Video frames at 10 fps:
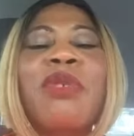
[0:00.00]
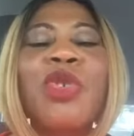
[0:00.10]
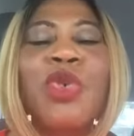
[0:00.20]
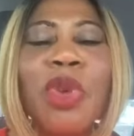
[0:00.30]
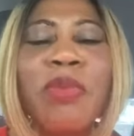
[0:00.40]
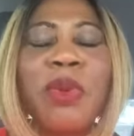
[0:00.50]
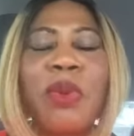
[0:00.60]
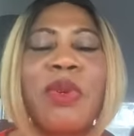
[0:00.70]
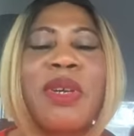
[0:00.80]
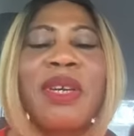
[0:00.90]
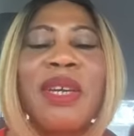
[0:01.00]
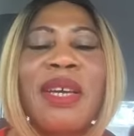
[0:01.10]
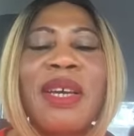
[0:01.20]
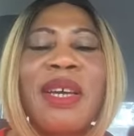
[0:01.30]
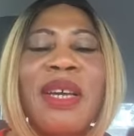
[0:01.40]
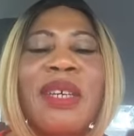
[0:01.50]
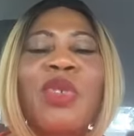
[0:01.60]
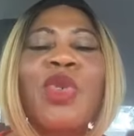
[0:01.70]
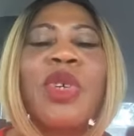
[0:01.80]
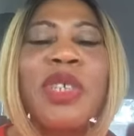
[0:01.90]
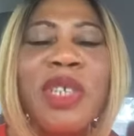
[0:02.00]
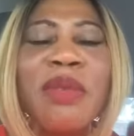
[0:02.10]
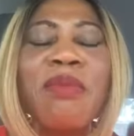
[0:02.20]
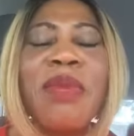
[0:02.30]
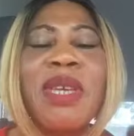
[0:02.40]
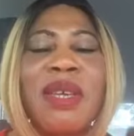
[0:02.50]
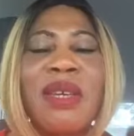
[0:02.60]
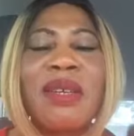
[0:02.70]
troubled. Trust in me.